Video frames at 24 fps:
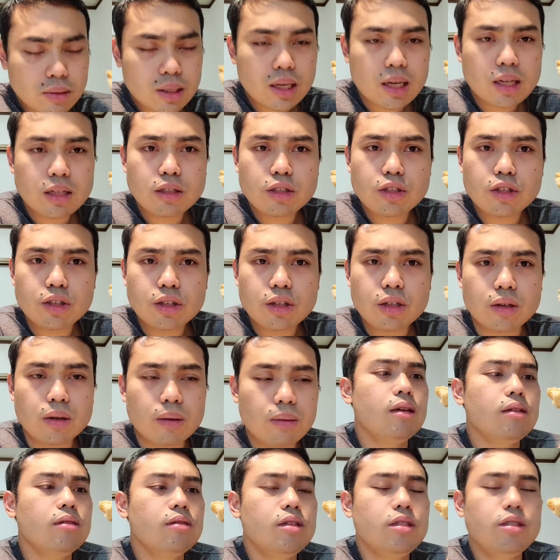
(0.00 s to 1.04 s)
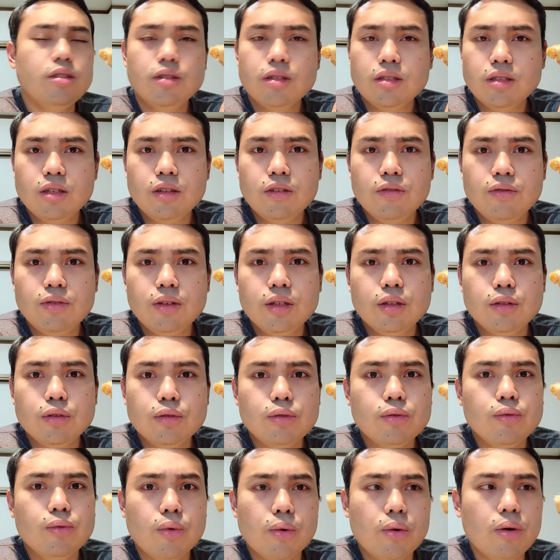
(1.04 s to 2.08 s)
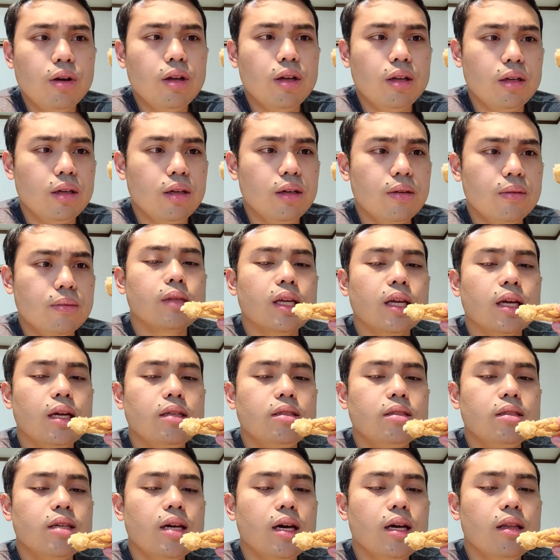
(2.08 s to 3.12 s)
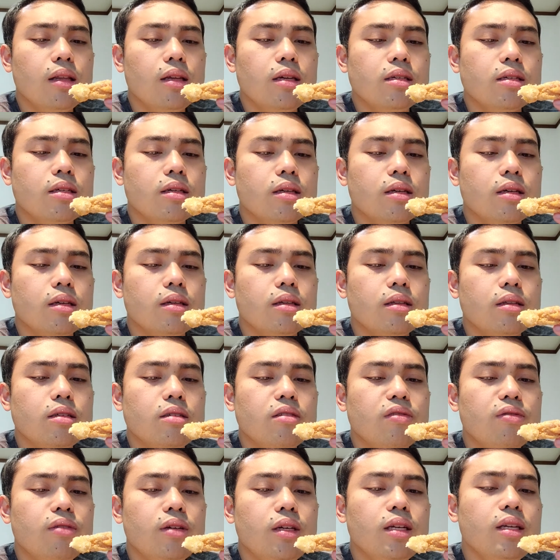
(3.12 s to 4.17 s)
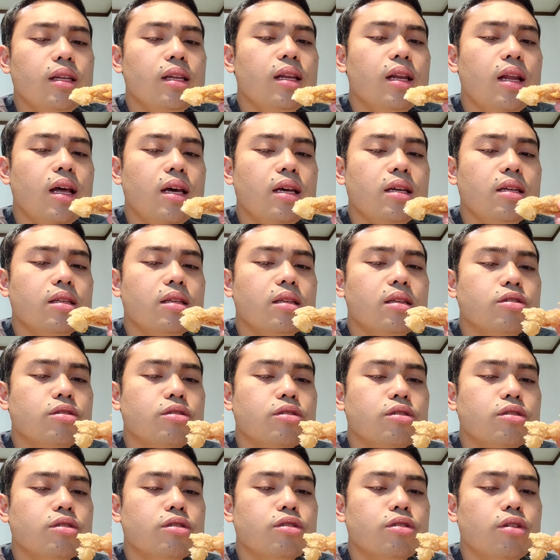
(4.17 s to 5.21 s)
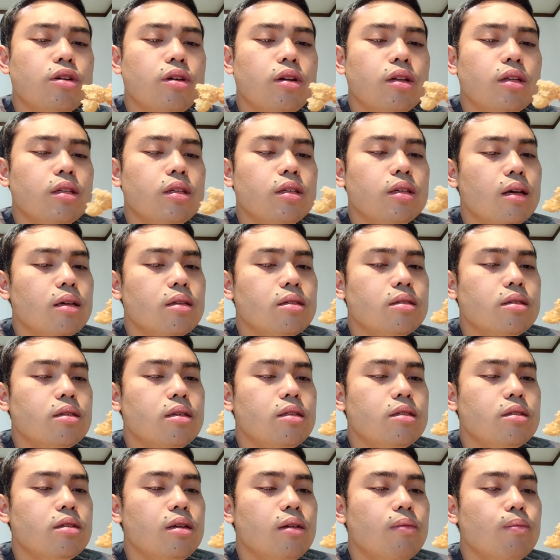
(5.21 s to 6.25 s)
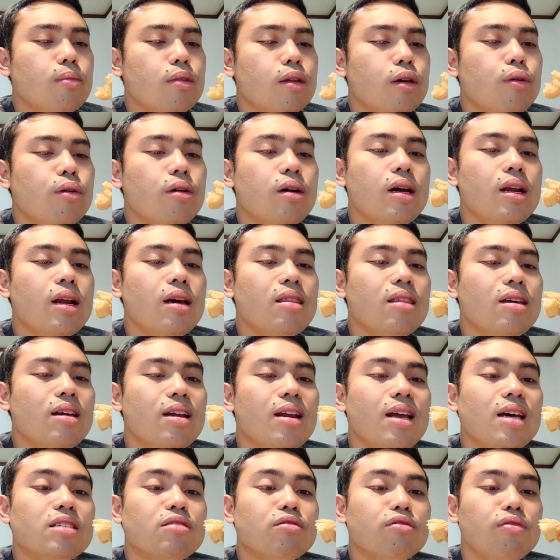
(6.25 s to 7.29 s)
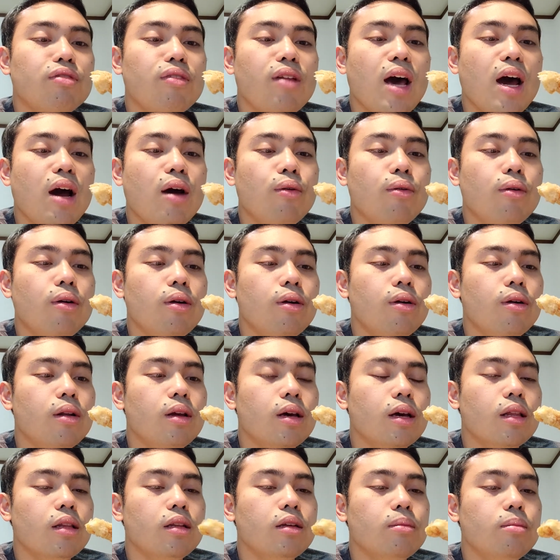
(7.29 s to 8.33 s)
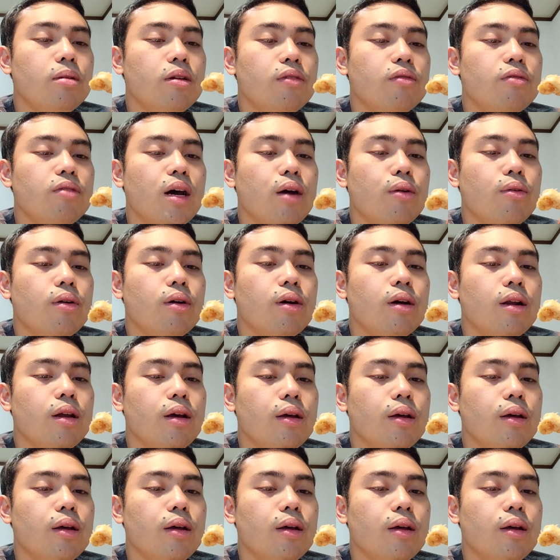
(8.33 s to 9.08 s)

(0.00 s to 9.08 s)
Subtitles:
that's good. This doesn't feel too oily. It's got like this very light salt seasoning. Oh, and I think it has flour, like a little bit of flour on